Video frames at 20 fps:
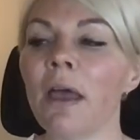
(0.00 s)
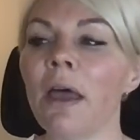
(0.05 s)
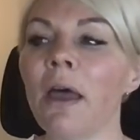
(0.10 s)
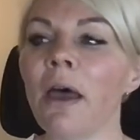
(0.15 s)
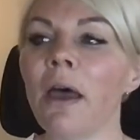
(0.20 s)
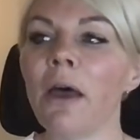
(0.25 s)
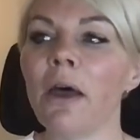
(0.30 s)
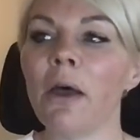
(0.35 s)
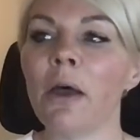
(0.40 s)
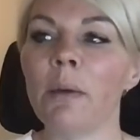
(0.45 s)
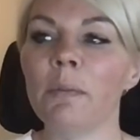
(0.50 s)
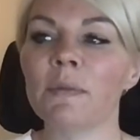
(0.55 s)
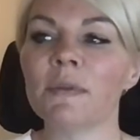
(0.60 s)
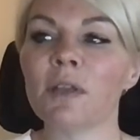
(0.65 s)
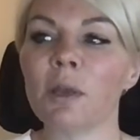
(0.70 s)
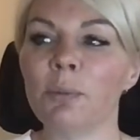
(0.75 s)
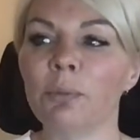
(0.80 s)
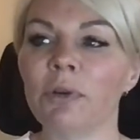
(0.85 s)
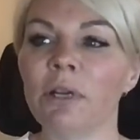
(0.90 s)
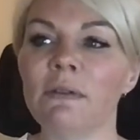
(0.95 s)

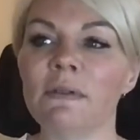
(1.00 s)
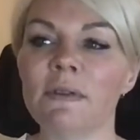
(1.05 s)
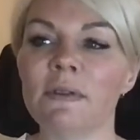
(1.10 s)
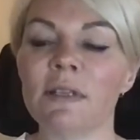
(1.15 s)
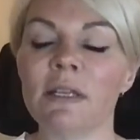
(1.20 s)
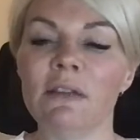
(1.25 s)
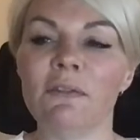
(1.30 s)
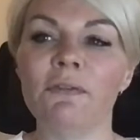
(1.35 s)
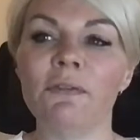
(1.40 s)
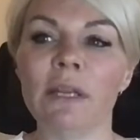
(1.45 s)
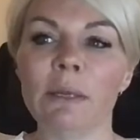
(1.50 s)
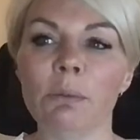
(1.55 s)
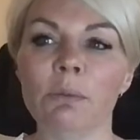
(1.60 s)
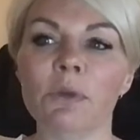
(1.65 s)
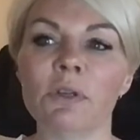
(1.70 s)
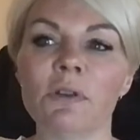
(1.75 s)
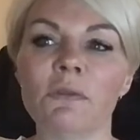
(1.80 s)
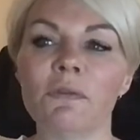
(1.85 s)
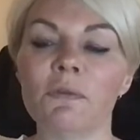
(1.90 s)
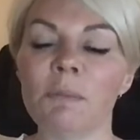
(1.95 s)
So previously Fleet would
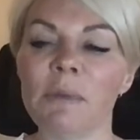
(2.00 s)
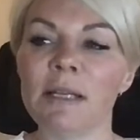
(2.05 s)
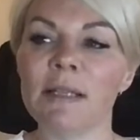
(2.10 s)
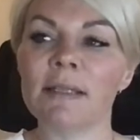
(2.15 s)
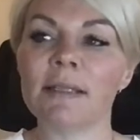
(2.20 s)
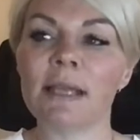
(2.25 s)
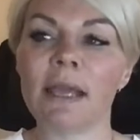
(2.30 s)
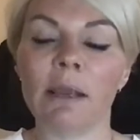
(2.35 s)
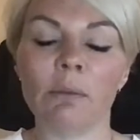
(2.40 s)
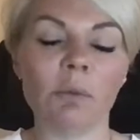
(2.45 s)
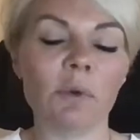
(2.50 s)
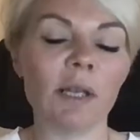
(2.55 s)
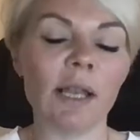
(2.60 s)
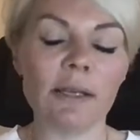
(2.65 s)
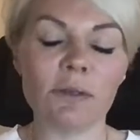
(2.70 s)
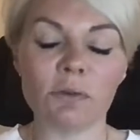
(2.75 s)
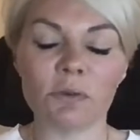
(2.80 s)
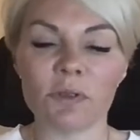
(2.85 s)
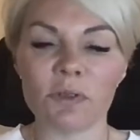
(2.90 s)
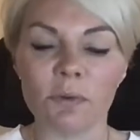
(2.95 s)
have been saying would
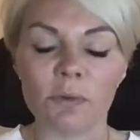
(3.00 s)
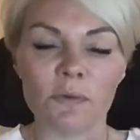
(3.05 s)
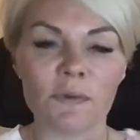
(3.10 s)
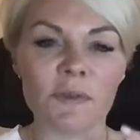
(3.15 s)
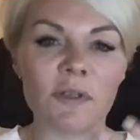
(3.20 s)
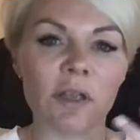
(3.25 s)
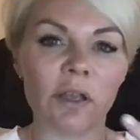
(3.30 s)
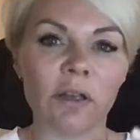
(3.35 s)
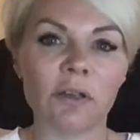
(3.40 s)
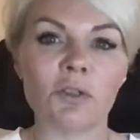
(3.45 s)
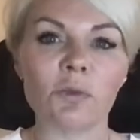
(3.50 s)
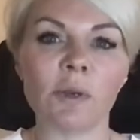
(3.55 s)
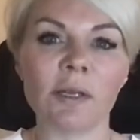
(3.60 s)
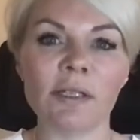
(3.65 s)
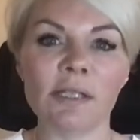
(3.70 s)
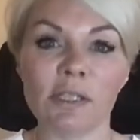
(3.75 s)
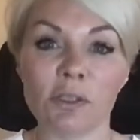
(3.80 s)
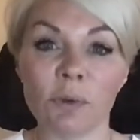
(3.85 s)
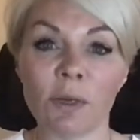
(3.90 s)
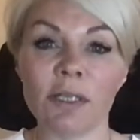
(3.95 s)
lend on sort of circa
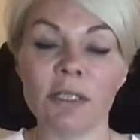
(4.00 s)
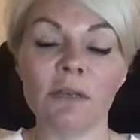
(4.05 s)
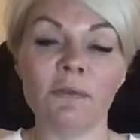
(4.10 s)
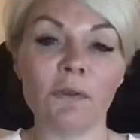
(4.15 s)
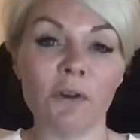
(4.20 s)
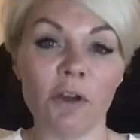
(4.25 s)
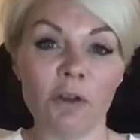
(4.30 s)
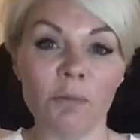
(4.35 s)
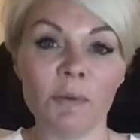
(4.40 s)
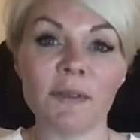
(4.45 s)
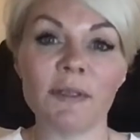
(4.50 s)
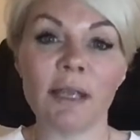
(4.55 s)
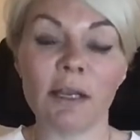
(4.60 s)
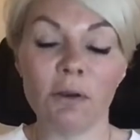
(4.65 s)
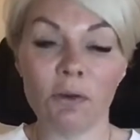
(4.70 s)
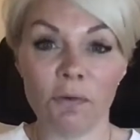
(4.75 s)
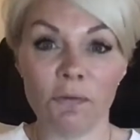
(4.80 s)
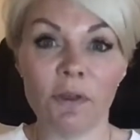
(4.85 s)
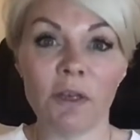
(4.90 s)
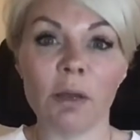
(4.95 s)
20-25%
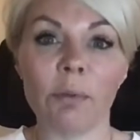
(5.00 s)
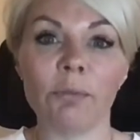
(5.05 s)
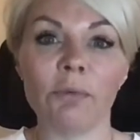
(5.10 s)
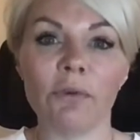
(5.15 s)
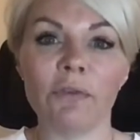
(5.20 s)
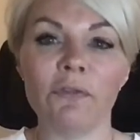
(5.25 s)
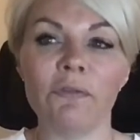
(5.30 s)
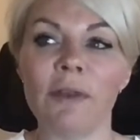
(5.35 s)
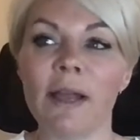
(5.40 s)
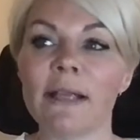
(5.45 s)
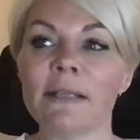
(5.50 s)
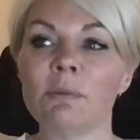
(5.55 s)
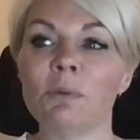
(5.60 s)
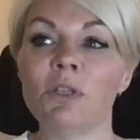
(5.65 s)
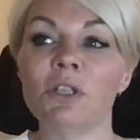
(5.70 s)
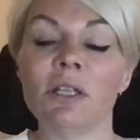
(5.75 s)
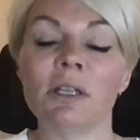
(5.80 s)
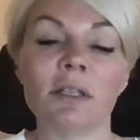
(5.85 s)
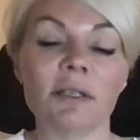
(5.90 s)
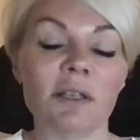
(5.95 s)
of the number of flats,
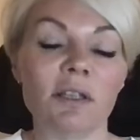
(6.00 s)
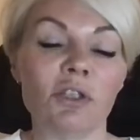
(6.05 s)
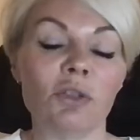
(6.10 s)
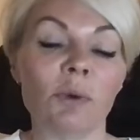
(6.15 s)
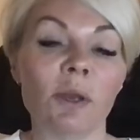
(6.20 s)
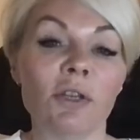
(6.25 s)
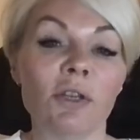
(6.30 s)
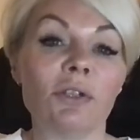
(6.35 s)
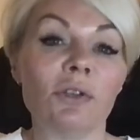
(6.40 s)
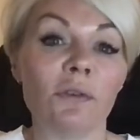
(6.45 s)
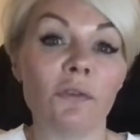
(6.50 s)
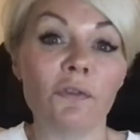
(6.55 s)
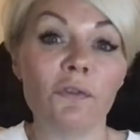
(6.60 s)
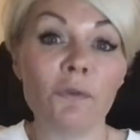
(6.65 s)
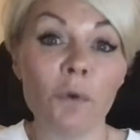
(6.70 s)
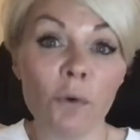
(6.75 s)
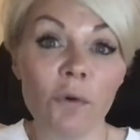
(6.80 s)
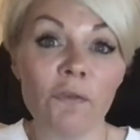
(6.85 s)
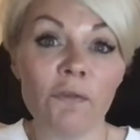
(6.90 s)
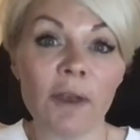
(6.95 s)
which in the situation of
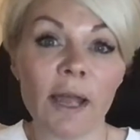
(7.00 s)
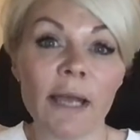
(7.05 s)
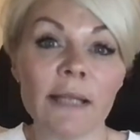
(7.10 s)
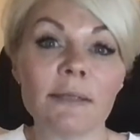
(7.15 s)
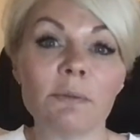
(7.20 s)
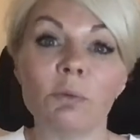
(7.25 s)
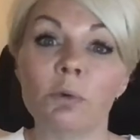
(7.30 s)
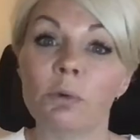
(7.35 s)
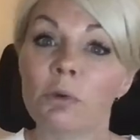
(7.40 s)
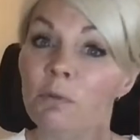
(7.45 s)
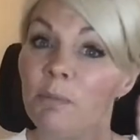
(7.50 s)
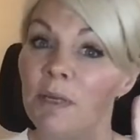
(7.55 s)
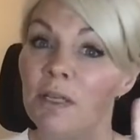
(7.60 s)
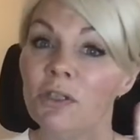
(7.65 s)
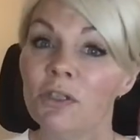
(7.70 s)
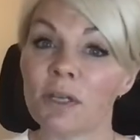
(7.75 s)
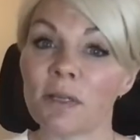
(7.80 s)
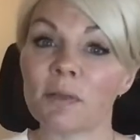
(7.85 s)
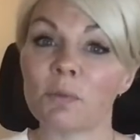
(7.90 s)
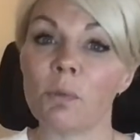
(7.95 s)
4 flats would have been
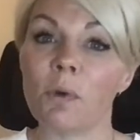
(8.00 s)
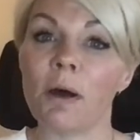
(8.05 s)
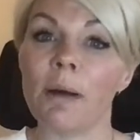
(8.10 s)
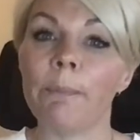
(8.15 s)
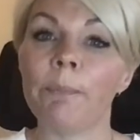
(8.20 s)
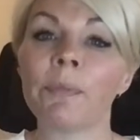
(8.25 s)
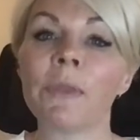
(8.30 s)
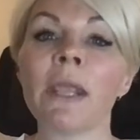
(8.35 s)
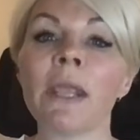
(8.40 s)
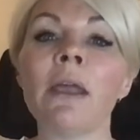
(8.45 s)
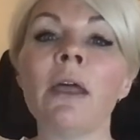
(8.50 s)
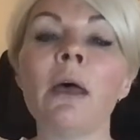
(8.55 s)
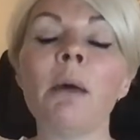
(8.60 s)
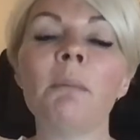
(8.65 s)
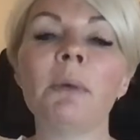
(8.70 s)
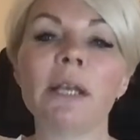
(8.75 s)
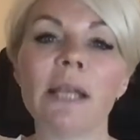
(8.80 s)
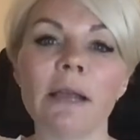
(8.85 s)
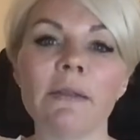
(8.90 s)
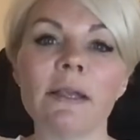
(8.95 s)
just 1.
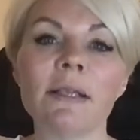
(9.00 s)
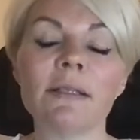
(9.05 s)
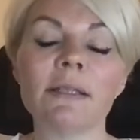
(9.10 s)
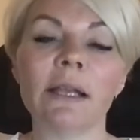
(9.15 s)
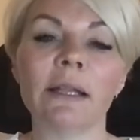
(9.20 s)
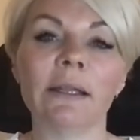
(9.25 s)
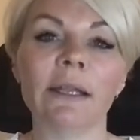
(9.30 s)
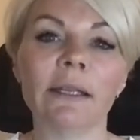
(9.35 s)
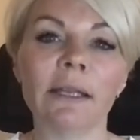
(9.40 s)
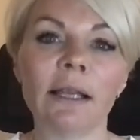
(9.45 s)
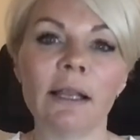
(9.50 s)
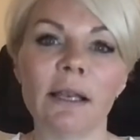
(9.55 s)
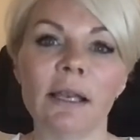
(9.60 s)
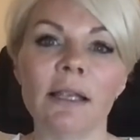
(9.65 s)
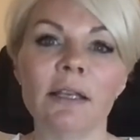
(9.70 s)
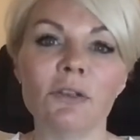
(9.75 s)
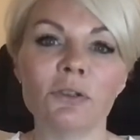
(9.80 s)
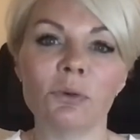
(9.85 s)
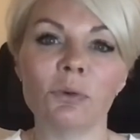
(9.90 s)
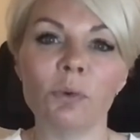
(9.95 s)
But now they're saying they can
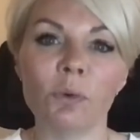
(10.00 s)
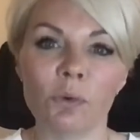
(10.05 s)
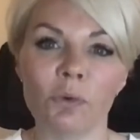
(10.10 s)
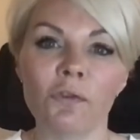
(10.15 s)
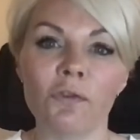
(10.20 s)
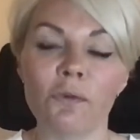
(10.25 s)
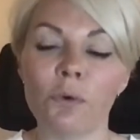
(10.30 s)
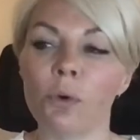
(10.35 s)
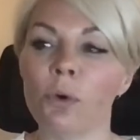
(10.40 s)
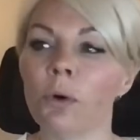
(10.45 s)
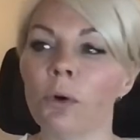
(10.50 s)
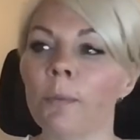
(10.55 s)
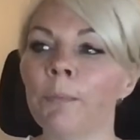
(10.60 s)
lend on all 4.